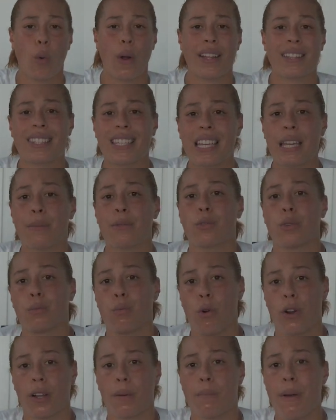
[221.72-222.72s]
Join teams with
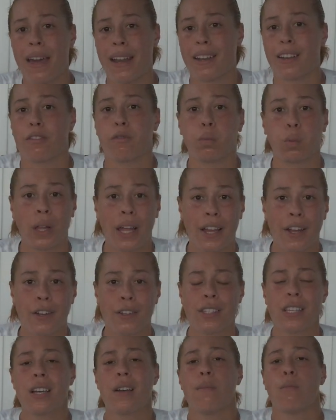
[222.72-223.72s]
more competitive
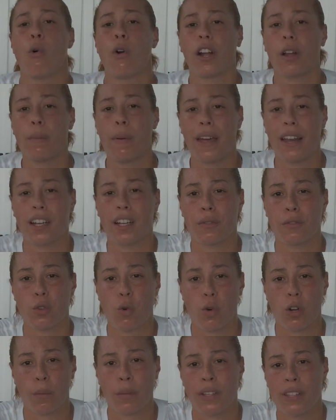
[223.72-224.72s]
players, more competitive
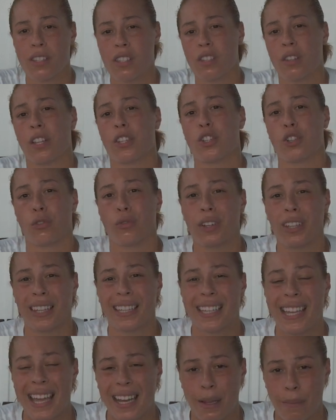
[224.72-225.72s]
tournaments, so that you're
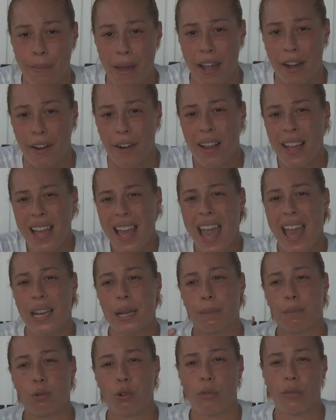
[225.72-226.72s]
really getting better
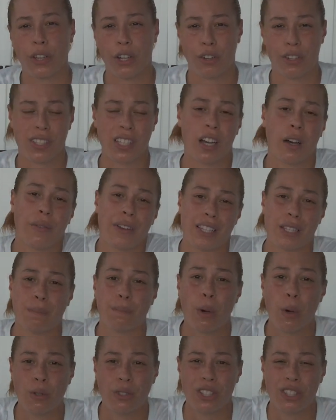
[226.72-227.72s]
and improving yourself as
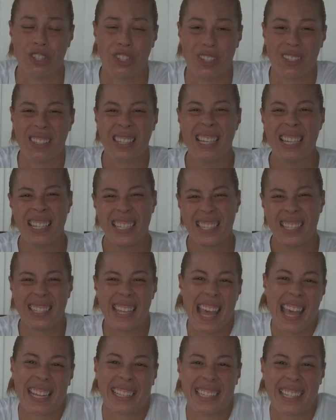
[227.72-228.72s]
opposed to just
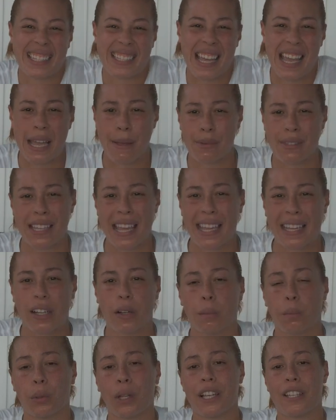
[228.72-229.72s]
staying the same, staying
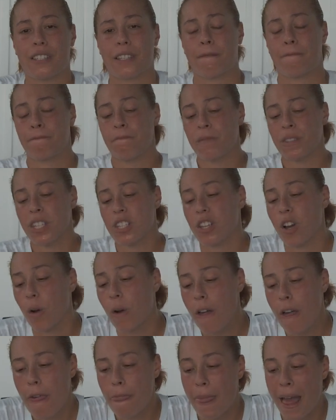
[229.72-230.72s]
complacent.
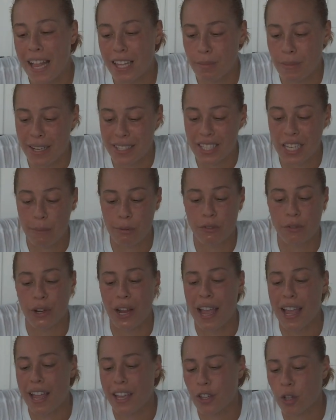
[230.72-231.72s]
So that's my tips
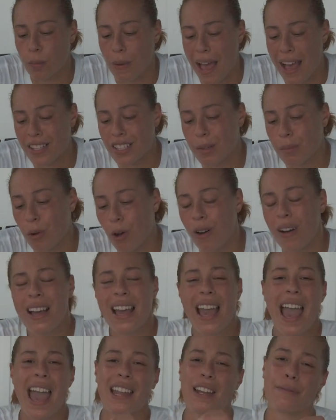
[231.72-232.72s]
for A A U basketball.
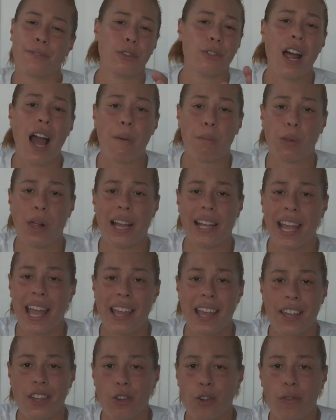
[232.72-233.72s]
And if you're not playing
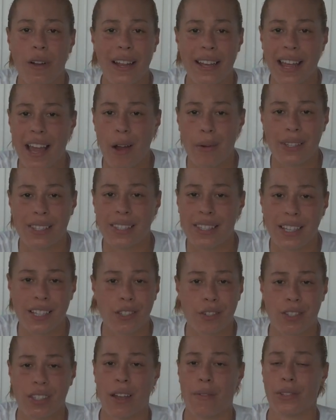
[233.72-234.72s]
A A U right now in
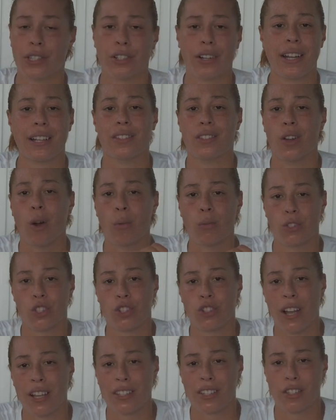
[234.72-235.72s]
sixth or seventh grade, don't
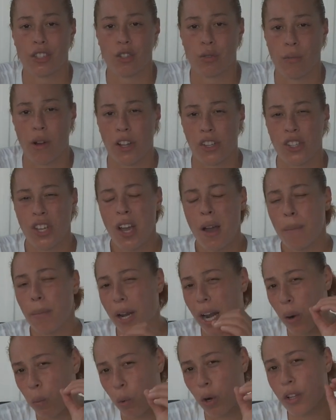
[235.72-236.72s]
stress it too much,
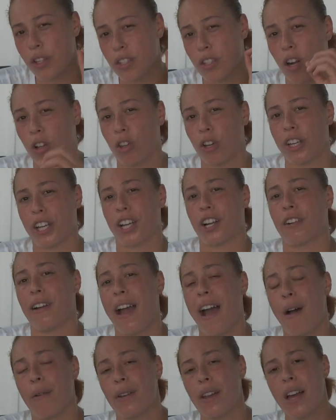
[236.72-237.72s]
but I would start looking
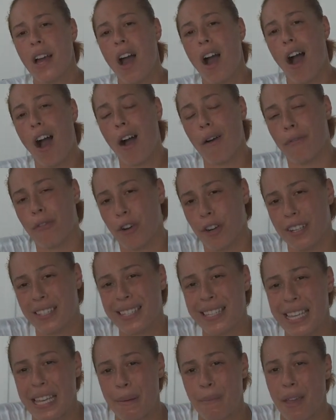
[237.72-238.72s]
around uh, for a
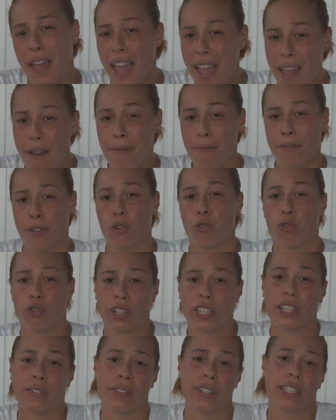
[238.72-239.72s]
team if you
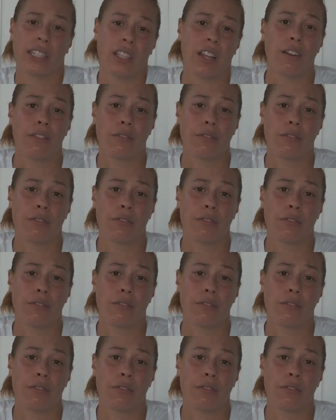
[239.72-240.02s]
really, really